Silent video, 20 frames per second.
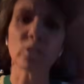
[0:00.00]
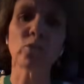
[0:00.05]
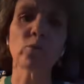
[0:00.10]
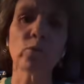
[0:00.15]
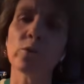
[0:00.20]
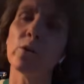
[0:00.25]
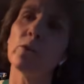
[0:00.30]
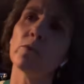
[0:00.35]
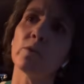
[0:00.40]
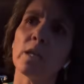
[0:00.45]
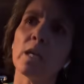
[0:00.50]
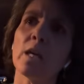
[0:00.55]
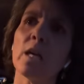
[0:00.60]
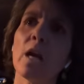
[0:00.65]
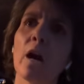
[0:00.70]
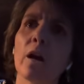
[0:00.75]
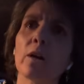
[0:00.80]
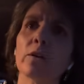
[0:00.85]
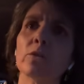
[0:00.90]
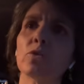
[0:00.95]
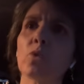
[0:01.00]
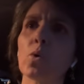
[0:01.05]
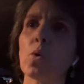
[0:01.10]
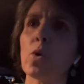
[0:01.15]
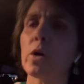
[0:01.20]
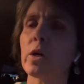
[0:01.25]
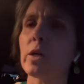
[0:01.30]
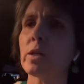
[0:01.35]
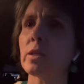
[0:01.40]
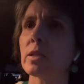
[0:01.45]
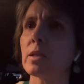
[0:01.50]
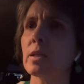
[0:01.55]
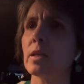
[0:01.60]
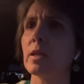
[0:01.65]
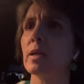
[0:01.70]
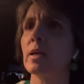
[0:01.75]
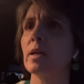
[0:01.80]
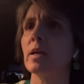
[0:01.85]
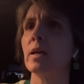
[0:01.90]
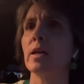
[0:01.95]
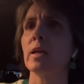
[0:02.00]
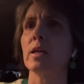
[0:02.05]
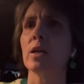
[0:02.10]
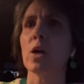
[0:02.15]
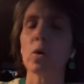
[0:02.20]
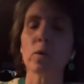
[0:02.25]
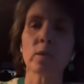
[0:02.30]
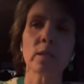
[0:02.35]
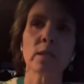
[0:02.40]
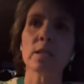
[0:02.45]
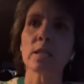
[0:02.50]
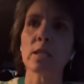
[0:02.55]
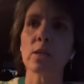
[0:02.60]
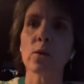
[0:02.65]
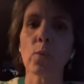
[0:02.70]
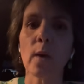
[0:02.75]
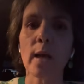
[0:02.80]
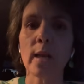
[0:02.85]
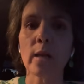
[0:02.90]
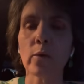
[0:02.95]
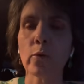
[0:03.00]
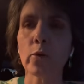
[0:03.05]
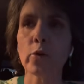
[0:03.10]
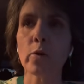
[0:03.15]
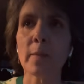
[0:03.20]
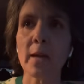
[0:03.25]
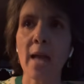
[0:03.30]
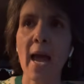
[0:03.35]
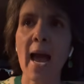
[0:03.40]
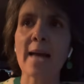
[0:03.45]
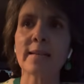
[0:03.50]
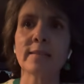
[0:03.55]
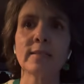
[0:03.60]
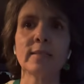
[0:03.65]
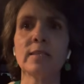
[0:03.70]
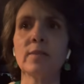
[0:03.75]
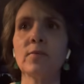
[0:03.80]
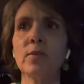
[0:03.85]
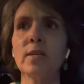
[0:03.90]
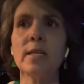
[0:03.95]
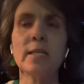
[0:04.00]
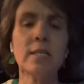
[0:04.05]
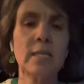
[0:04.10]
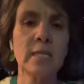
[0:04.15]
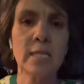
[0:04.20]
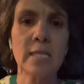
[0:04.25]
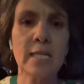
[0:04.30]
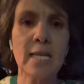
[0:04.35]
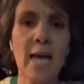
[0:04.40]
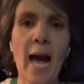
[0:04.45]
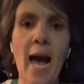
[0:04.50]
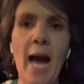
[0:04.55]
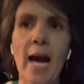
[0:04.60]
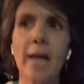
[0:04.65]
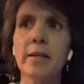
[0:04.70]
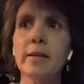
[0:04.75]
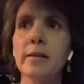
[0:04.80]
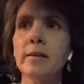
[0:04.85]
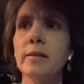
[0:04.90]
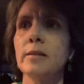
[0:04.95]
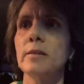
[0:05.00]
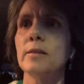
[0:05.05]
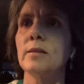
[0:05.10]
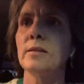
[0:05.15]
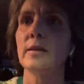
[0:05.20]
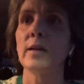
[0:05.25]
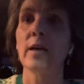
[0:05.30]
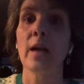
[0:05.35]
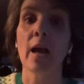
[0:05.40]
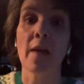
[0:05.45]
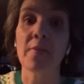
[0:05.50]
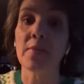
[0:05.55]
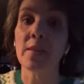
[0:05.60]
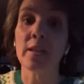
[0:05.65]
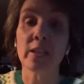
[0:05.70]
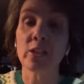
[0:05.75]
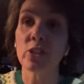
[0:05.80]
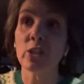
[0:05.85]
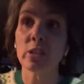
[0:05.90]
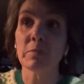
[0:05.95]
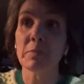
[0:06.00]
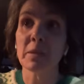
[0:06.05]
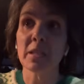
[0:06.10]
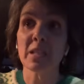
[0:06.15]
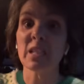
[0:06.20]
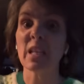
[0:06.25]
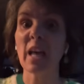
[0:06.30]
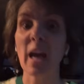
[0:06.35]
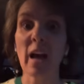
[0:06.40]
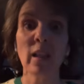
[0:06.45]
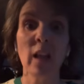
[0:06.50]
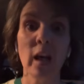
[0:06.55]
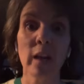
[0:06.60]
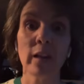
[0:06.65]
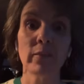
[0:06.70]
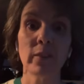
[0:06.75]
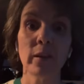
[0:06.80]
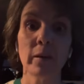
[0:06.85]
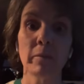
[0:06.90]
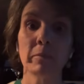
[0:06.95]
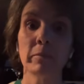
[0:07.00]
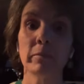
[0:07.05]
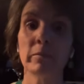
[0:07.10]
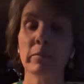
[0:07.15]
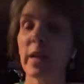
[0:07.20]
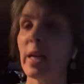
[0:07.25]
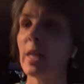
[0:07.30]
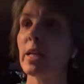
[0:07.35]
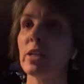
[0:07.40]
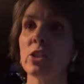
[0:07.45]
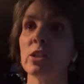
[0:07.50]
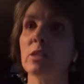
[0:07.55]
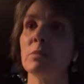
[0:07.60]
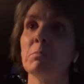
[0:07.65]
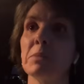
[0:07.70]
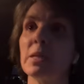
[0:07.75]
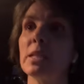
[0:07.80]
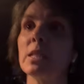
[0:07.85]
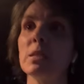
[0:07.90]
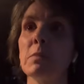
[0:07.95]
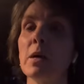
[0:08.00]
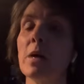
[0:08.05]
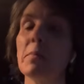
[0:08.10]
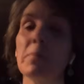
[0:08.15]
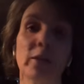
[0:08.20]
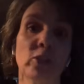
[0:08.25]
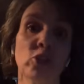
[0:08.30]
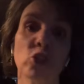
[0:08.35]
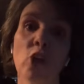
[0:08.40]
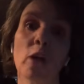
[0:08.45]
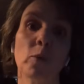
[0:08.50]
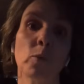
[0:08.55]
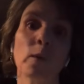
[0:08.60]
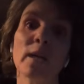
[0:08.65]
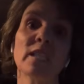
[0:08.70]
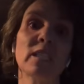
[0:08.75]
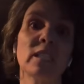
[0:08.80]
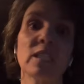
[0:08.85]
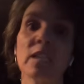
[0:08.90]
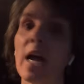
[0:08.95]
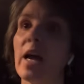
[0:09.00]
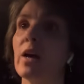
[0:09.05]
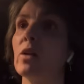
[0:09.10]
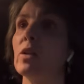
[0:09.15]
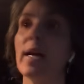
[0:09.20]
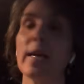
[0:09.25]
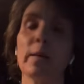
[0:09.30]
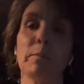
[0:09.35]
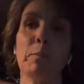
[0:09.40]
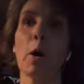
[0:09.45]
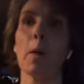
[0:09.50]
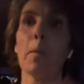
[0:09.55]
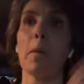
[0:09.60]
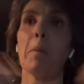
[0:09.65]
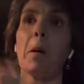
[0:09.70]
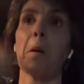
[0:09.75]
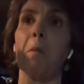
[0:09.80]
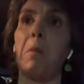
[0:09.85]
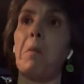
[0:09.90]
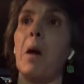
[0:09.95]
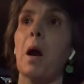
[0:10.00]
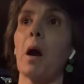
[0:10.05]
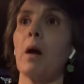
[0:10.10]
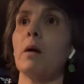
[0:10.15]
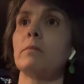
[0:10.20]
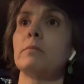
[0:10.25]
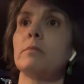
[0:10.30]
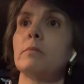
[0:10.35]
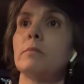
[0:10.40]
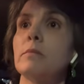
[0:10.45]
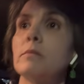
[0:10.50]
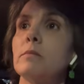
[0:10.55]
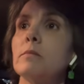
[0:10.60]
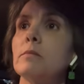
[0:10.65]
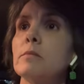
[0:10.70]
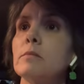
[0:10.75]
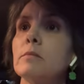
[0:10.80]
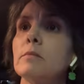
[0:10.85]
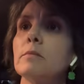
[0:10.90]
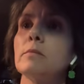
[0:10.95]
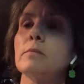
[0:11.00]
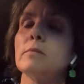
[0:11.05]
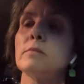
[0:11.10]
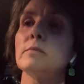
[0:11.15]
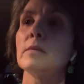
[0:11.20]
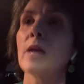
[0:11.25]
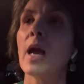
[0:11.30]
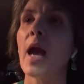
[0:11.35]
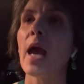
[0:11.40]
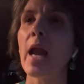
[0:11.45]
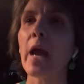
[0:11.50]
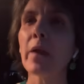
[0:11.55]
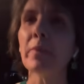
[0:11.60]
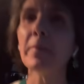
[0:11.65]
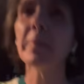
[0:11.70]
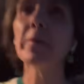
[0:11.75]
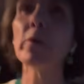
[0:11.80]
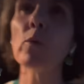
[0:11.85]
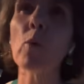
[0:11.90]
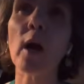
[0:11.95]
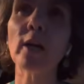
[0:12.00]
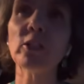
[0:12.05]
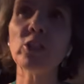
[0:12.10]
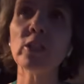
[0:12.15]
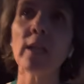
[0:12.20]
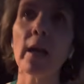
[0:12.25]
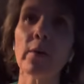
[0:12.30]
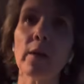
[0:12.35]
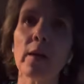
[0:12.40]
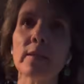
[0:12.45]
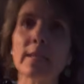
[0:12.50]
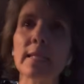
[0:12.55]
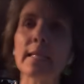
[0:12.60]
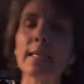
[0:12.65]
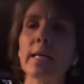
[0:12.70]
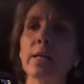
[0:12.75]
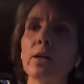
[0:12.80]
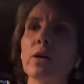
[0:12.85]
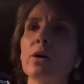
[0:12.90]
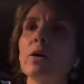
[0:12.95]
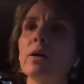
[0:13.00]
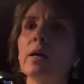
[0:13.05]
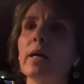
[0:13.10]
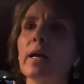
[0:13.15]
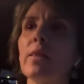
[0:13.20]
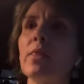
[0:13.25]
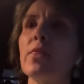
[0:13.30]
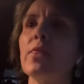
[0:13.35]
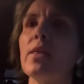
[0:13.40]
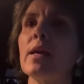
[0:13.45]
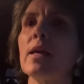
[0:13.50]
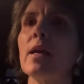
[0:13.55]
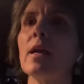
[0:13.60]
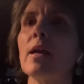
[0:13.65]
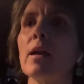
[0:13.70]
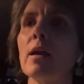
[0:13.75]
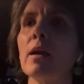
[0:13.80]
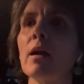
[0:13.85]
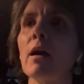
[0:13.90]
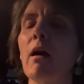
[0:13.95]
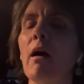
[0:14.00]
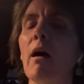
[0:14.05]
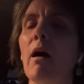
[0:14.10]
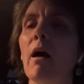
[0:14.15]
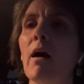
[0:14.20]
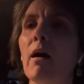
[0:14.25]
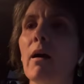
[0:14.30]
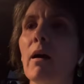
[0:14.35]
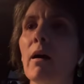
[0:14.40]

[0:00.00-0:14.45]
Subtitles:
through those ER doors, goes into the waiting room and asks if he's the dad, and then he just beats the hell out of him. Like he just beats him up like John Wick style, like pow, pow, pow, pow. And I remember watching that when I was little and thinking, oh,